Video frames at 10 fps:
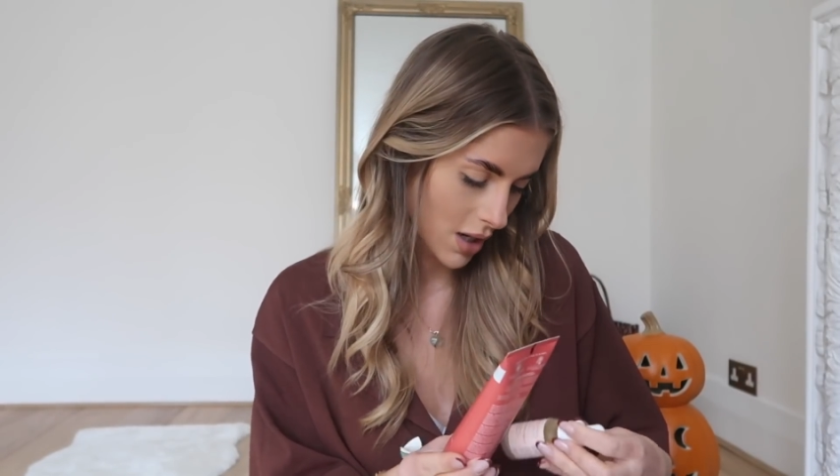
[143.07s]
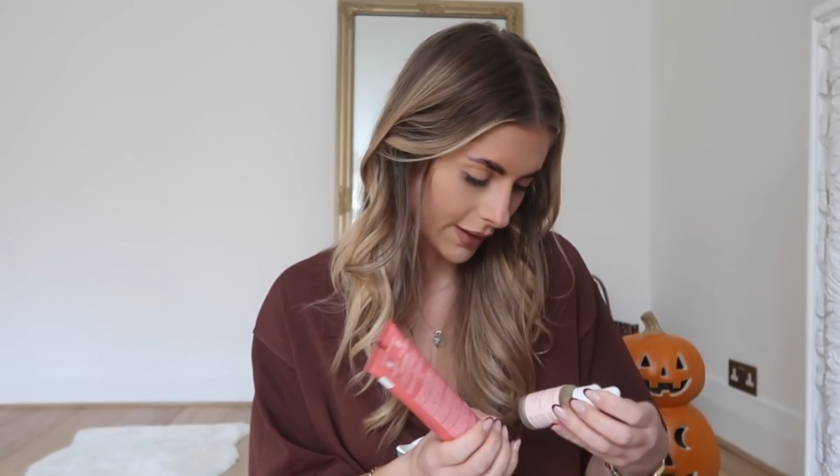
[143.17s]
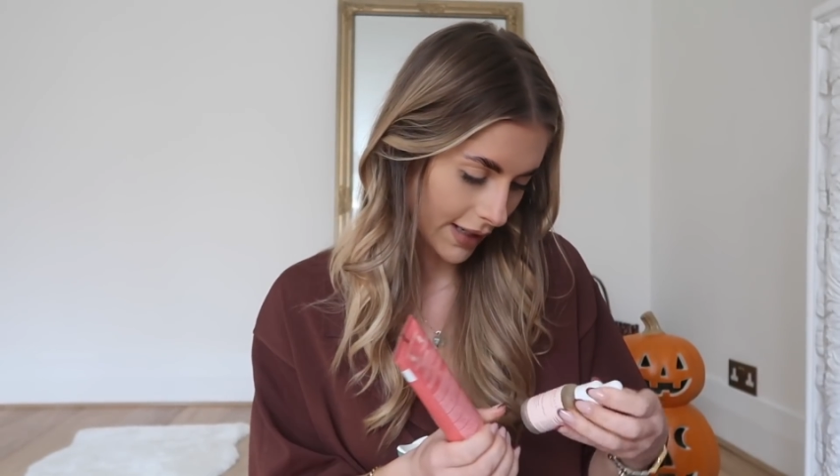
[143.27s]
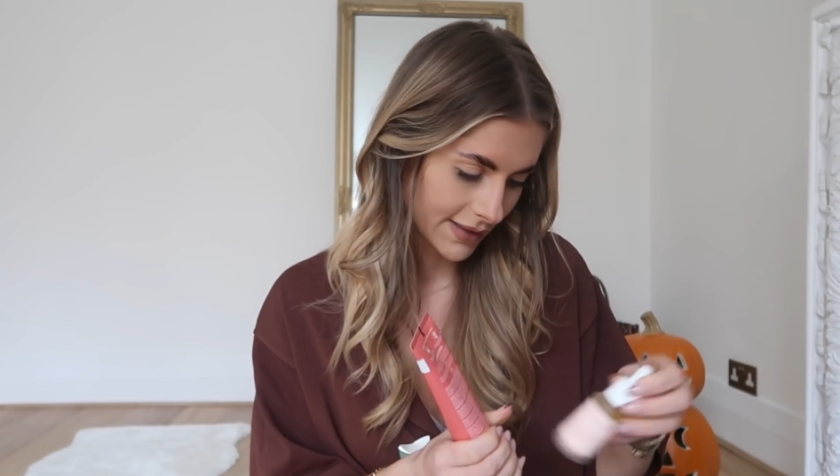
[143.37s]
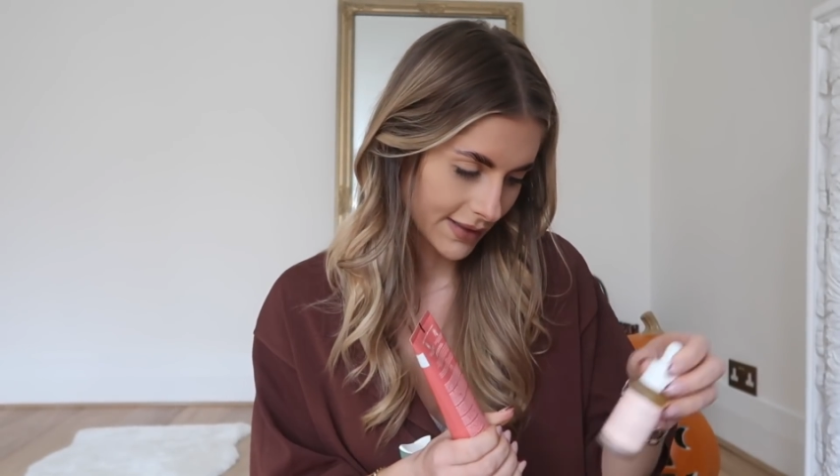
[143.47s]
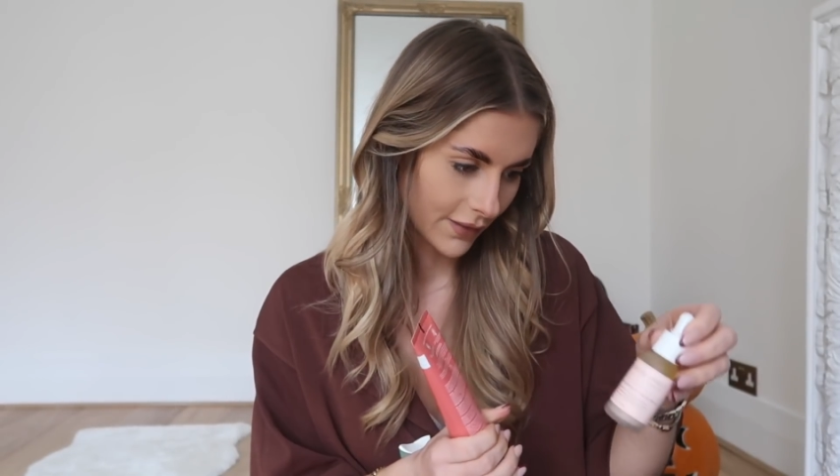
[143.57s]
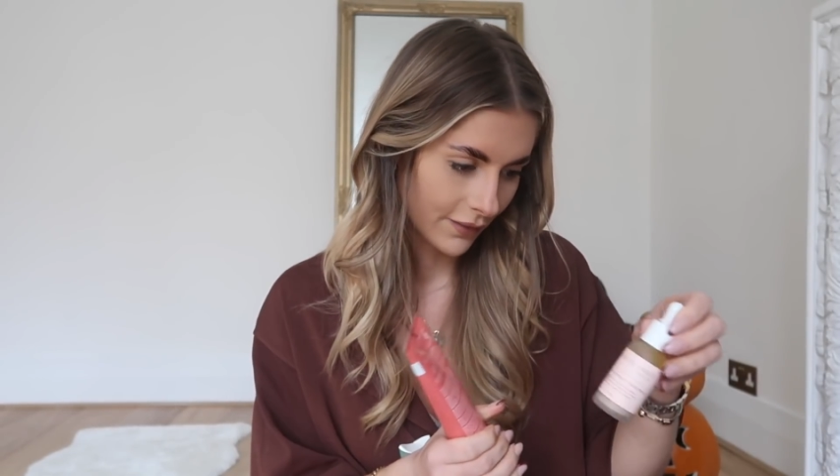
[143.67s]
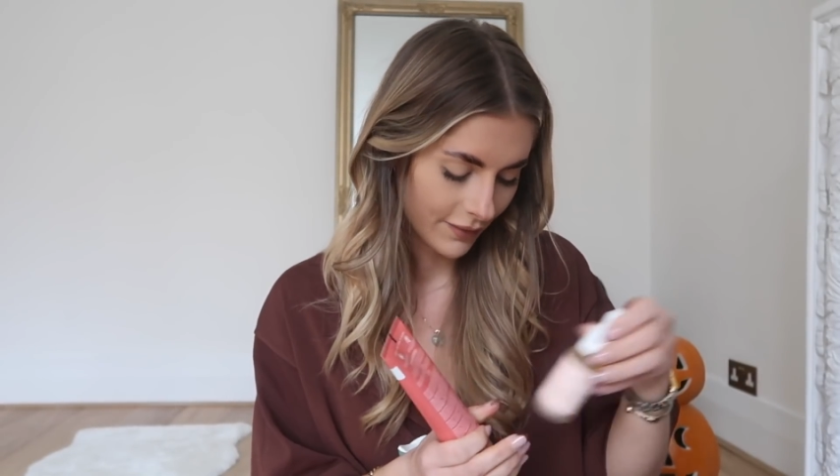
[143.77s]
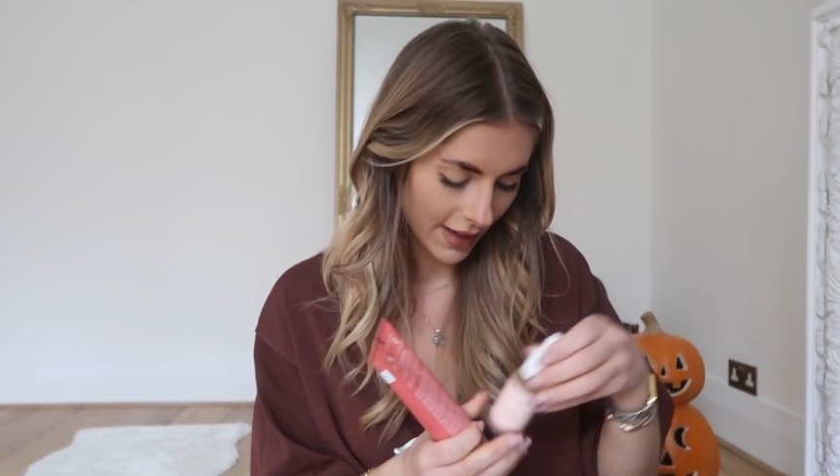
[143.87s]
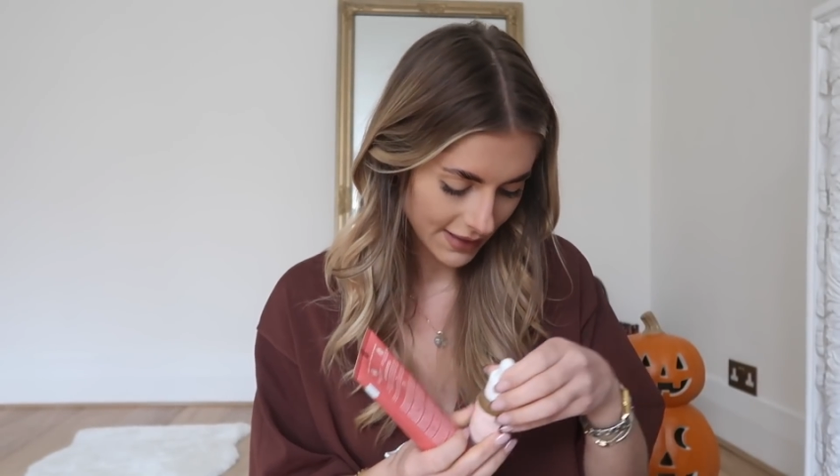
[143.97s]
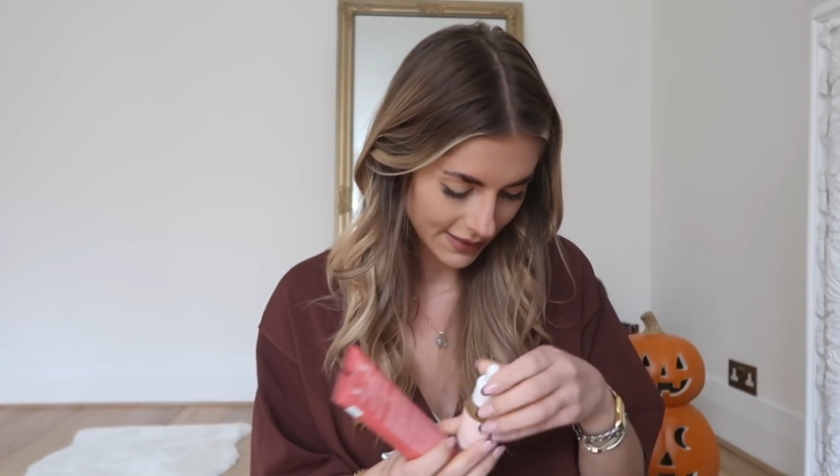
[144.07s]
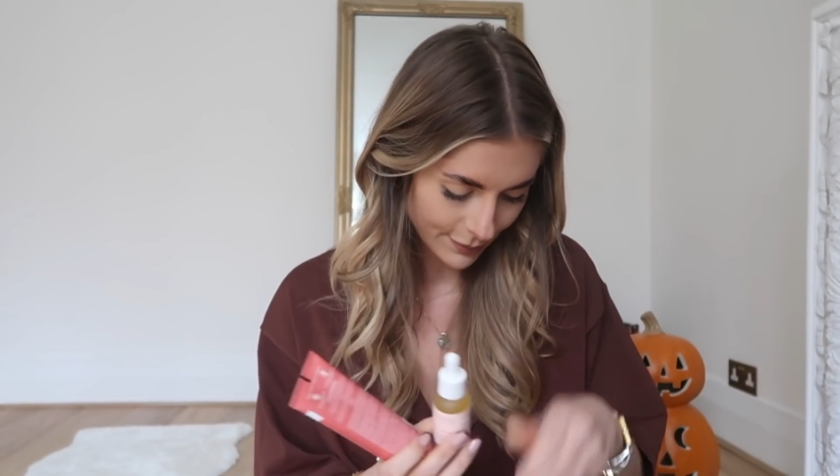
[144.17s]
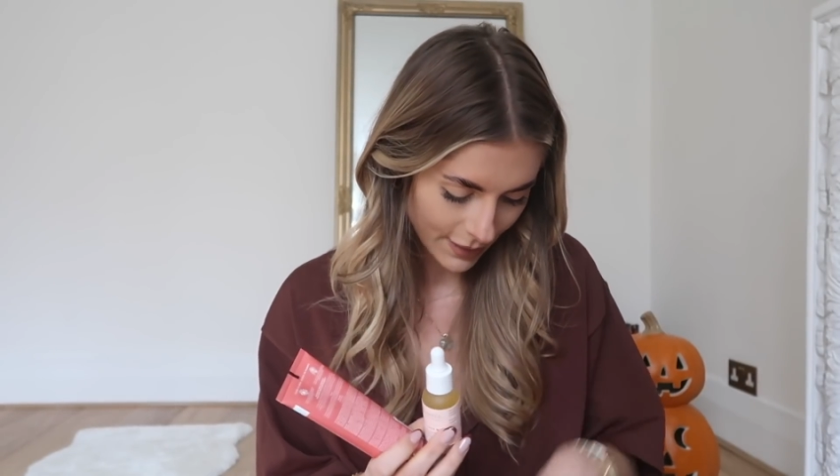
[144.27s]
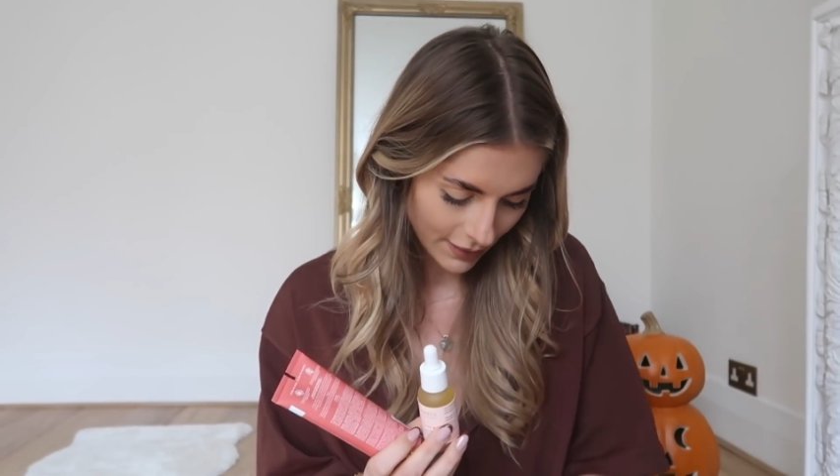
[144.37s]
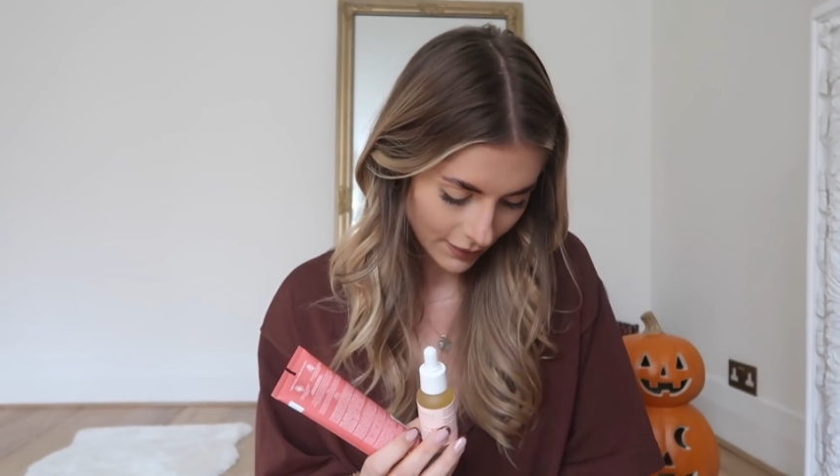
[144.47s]
A nice sort of face
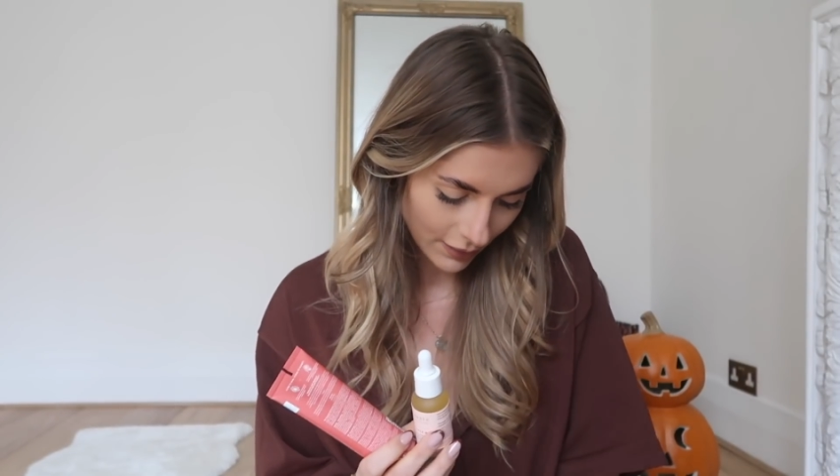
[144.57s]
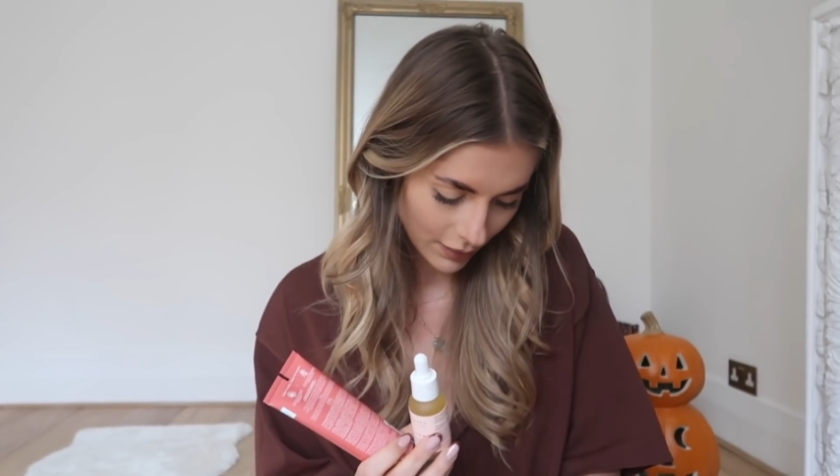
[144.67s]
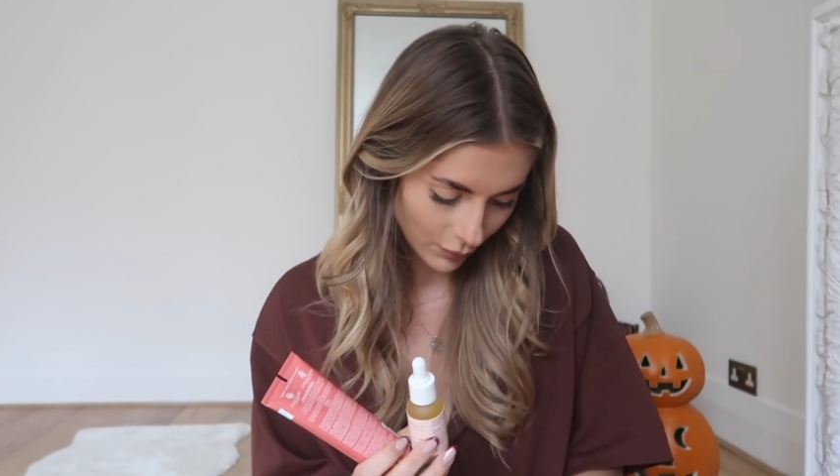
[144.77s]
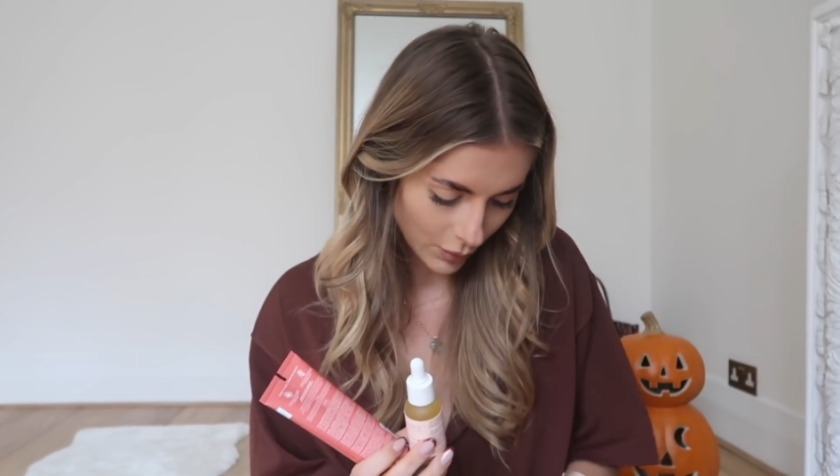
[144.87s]
milk.